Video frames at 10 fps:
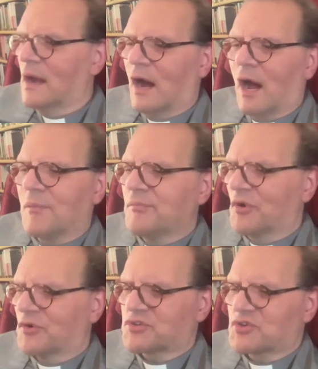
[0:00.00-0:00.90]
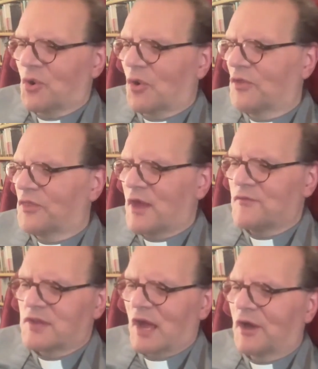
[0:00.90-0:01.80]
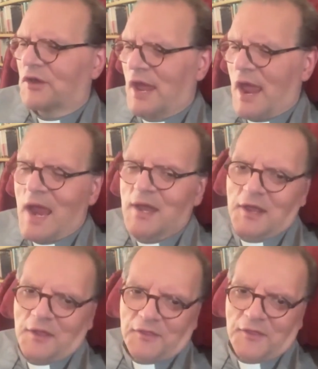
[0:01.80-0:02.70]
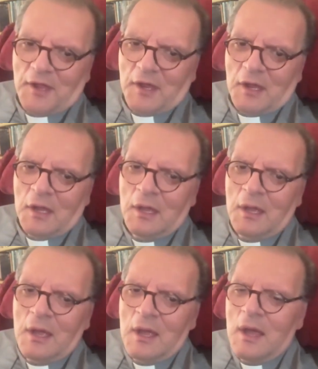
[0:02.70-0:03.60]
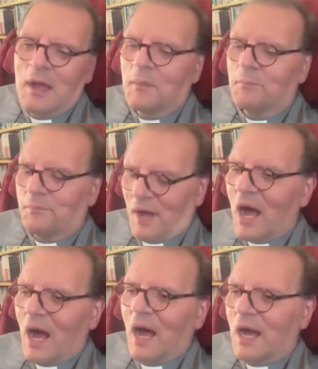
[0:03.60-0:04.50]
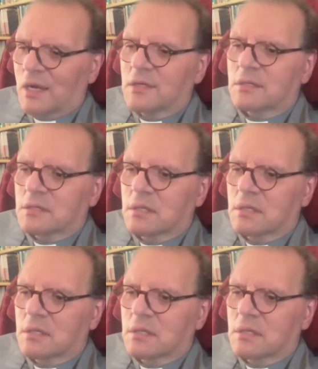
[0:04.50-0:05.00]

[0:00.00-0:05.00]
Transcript: I'm not sure they've done anything. But